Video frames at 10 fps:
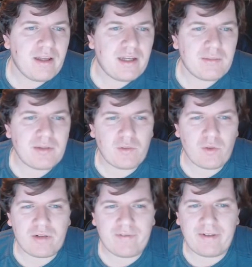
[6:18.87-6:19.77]
I'm going to
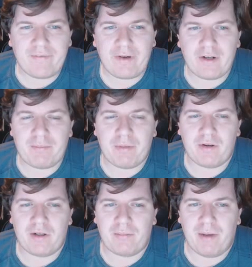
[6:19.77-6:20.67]
work with a
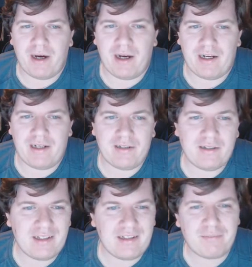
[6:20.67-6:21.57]
30-point buy.
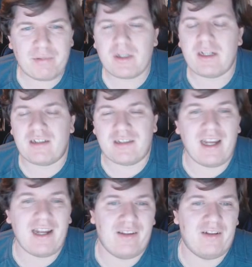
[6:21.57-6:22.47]
It's pretty
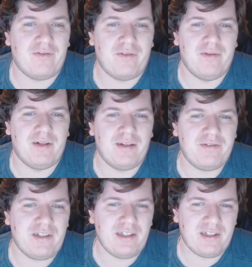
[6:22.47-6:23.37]
standard from what
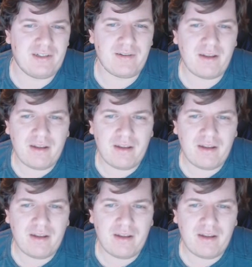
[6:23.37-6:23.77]
I've seen.